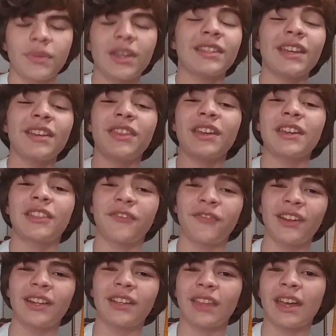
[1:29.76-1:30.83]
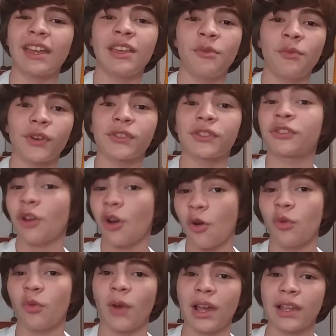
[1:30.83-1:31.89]
Because I think it's fitting that he wears his
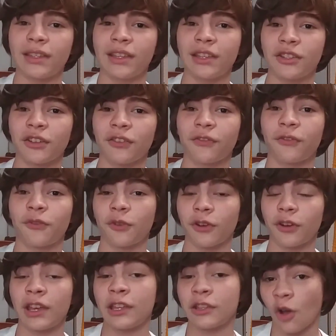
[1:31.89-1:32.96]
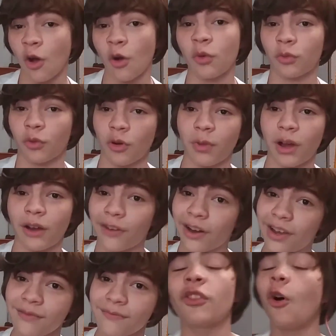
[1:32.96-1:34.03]
own white t-shirt for his own robot,
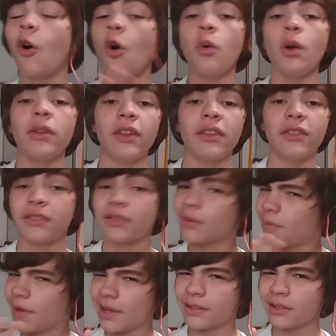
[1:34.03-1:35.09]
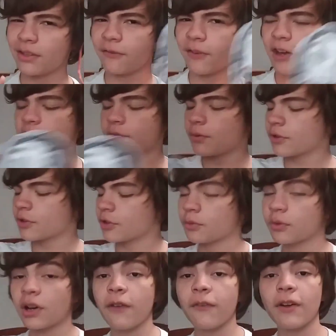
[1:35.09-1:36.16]
right? The whole way that this amazing device works is
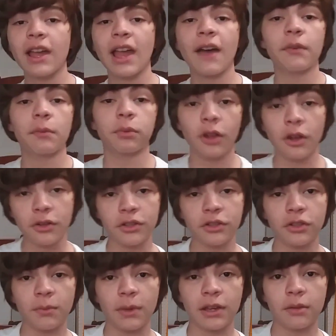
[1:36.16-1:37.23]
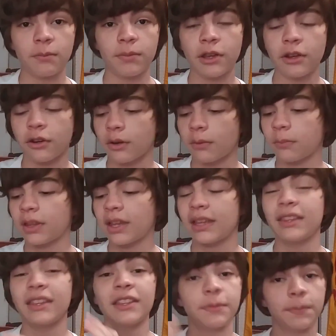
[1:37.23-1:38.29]
whenever I have it plugged into my computer and play
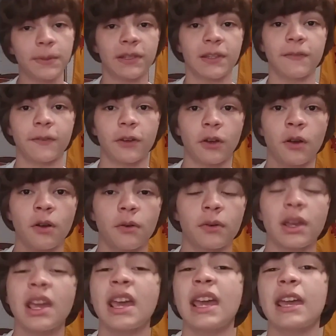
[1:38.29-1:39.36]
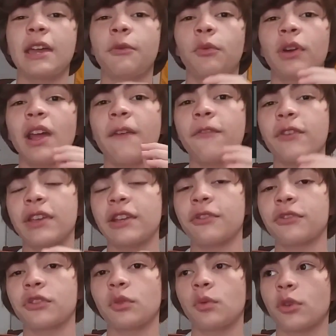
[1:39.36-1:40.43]
this specific code, it whenever
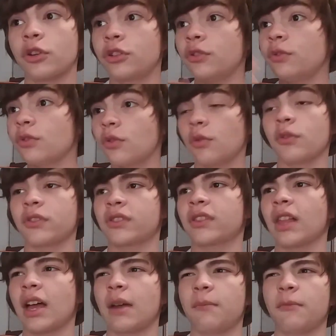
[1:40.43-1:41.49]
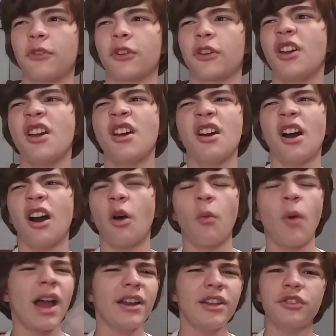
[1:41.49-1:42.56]
hears the word unicorn slime or uh,
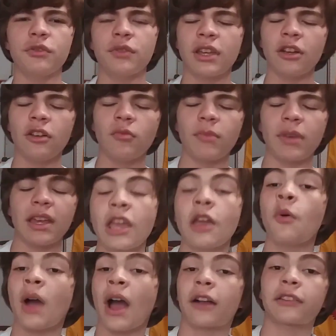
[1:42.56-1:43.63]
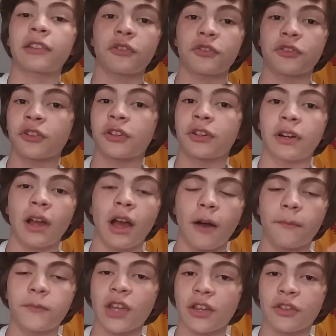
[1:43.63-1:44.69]
why did you kill me, it'll act out certain
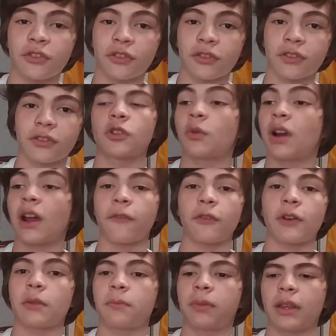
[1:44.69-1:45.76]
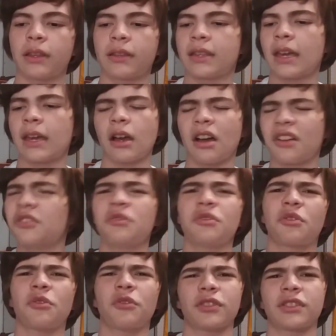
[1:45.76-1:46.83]
um, gestures. So whenever I'd say uh,
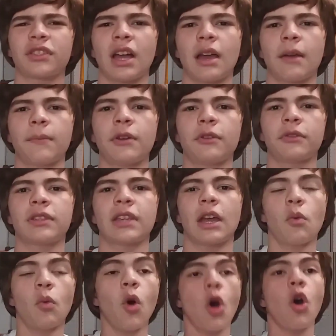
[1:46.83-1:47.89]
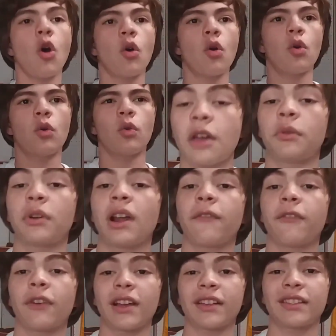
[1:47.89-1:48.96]
unicorn slime, it would say woo! And
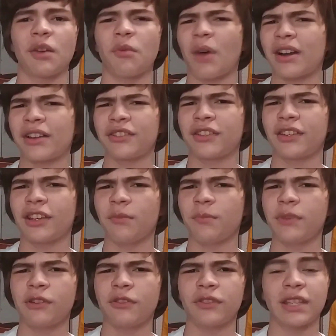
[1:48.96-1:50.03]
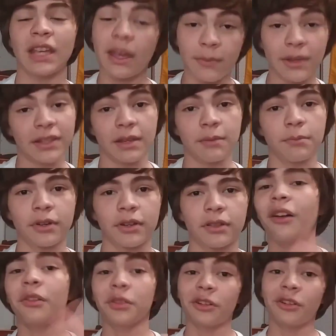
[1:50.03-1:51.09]
whenever I say why did you kill me, it would say miss input.
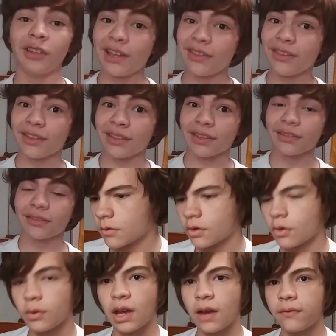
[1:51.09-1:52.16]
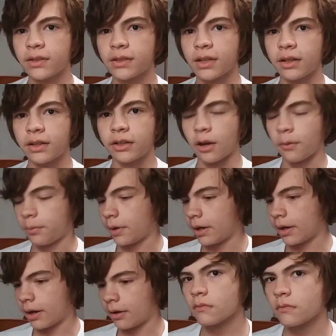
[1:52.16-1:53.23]
A little like this. So we have it setting up right
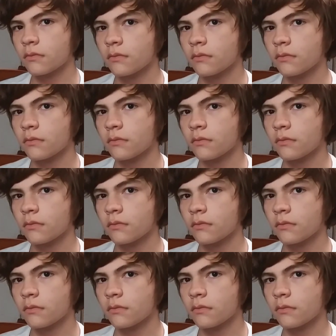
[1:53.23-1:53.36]
now.